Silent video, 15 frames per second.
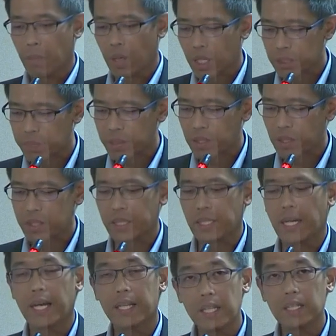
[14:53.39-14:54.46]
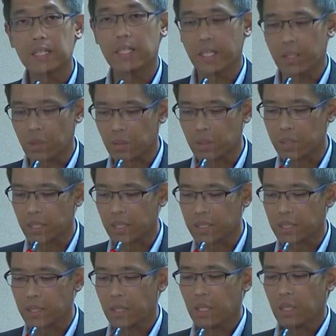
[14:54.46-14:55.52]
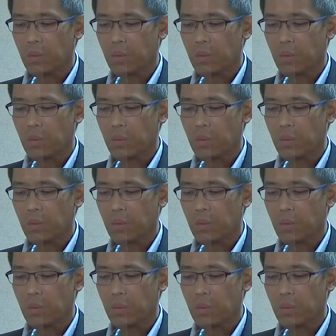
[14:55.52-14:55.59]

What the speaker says: hospitals, and other stakeholders